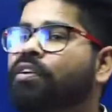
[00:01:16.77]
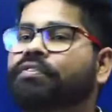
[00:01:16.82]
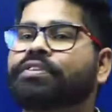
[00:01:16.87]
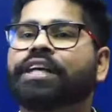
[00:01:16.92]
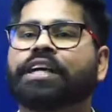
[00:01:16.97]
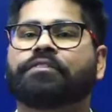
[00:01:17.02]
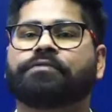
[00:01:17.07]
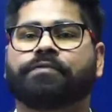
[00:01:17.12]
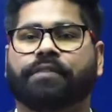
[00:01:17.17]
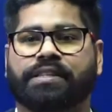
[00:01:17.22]
of
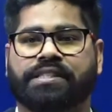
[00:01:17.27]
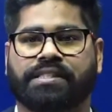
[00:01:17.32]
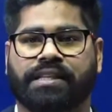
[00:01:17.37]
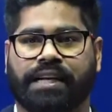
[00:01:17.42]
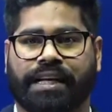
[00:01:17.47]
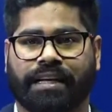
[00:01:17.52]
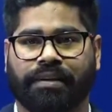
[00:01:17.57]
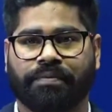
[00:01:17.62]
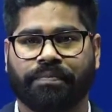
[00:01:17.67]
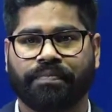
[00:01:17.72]
their
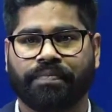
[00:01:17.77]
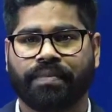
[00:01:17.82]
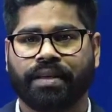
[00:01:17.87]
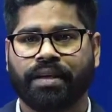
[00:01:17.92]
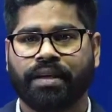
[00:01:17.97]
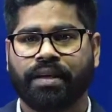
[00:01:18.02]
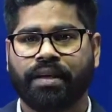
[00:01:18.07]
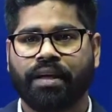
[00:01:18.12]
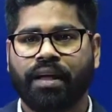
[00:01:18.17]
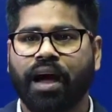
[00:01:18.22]
functioning?
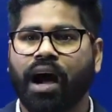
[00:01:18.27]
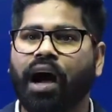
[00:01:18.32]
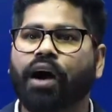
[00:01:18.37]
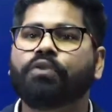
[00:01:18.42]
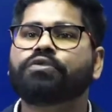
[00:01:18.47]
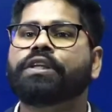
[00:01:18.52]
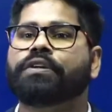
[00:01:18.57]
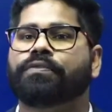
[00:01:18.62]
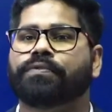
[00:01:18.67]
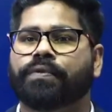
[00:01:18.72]

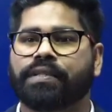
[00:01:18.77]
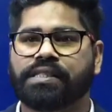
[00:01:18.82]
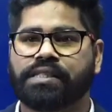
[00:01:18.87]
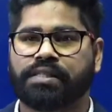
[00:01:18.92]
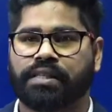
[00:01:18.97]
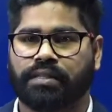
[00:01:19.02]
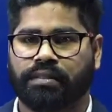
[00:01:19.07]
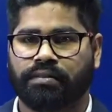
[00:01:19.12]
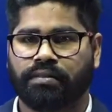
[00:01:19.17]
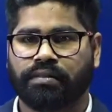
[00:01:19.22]
How they
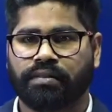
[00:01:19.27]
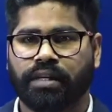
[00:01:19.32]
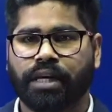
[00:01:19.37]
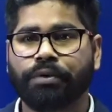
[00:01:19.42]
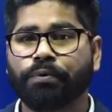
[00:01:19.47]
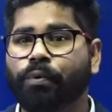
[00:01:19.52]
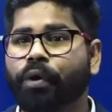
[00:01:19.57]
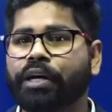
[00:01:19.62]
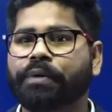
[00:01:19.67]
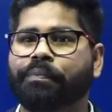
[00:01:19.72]
function,
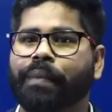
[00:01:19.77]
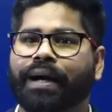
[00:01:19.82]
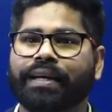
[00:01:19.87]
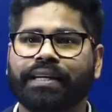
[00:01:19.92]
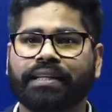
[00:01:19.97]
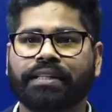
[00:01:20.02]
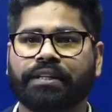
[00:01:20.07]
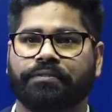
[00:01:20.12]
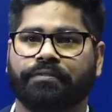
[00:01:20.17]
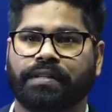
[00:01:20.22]
in what
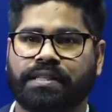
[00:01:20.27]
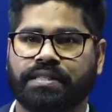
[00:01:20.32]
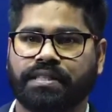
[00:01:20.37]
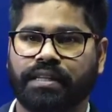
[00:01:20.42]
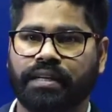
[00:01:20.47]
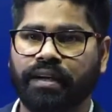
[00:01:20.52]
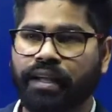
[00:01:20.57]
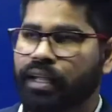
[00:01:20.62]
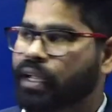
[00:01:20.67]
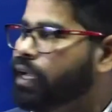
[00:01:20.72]
manner they
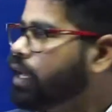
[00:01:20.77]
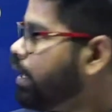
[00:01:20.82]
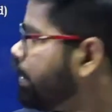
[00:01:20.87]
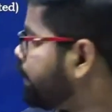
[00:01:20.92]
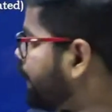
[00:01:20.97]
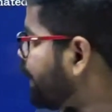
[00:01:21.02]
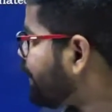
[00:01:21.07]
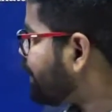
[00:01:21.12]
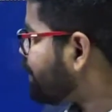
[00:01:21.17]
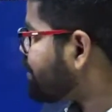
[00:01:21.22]
function,
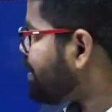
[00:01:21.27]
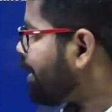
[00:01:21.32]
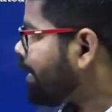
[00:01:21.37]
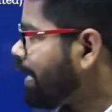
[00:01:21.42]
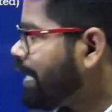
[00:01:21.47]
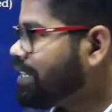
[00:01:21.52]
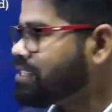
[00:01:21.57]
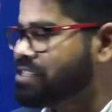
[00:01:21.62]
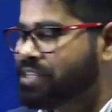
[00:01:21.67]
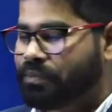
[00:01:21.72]
that is
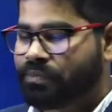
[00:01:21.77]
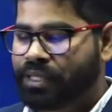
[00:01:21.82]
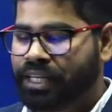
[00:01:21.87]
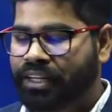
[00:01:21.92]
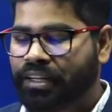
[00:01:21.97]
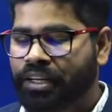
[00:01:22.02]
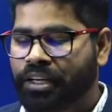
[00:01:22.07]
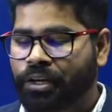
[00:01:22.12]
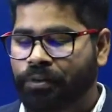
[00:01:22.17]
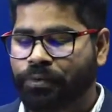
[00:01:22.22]
again
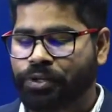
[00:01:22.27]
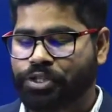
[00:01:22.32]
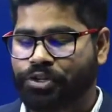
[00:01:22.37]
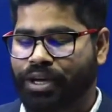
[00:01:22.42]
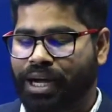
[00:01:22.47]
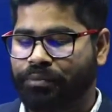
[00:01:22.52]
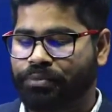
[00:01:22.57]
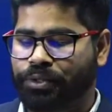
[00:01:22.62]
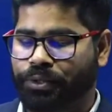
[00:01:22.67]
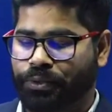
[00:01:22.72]
something which you
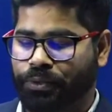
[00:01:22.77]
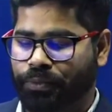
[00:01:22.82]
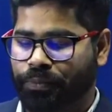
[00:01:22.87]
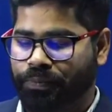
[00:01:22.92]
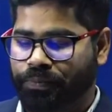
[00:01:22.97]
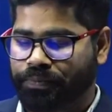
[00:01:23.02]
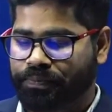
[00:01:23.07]
have to know.